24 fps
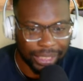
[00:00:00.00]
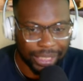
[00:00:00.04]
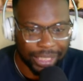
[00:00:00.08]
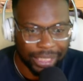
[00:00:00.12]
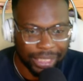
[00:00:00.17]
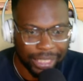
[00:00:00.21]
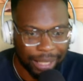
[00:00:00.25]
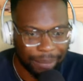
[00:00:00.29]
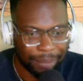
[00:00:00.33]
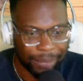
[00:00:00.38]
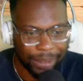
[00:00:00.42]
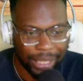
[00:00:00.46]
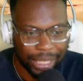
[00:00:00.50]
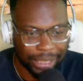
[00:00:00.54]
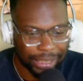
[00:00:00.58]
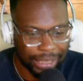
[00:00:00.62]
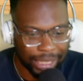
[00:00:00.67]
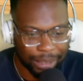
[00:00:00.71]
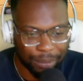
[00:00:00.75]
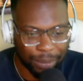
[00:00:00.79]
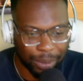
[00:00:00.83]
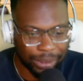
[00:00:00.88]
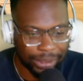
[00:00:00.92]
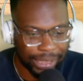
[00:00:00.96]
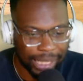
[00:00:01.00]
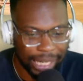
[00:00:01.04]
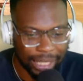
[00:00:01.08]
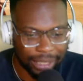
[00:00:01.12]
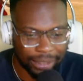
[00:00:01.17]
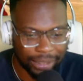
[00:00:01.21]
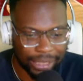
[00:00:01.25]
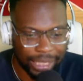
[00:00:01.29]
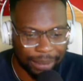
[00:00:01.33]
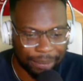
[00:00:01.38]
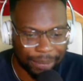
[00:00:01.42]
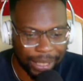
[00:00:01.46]
They like they more
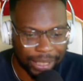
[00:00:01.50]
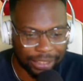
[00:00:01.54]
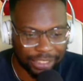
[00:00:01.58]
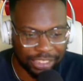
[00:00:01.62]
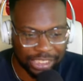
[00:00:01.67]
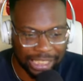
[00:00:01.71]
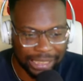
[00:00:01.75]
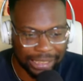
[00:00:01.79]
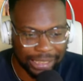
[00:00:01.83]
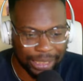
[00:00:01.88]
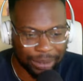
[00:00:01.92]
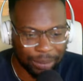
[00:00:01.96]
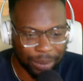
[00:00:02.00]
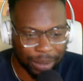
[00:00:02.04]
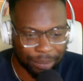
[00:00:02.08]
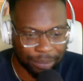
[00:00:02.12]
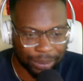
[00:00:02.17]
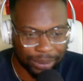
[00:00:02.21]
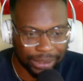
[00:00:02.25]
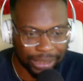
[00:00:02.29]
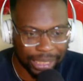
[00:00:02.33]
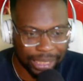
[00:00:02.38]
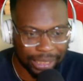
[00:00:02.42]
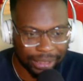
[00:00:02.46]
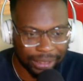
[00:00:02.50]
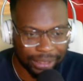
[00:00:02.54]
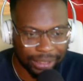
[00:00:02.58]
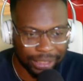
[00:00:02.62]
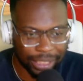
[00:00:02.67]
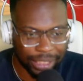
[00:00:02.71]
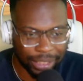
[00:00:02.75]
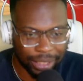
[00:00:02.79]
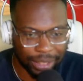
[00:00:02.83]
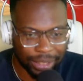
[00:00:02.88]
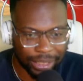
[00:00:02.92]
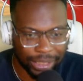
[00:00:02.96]
talented. They better 61% to
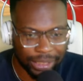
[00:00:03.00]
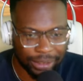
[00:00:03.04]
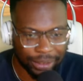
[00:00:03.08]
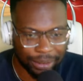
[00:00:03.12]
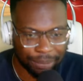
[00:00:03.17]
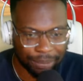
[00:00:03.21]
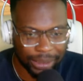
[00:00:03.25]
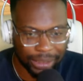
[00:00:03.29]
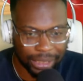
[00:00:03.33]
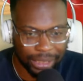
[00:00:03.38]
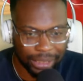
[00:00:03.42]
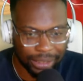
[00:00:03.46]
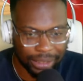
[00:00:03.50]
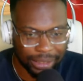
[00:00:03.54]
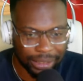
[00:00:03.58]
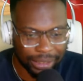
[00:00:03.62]
33%.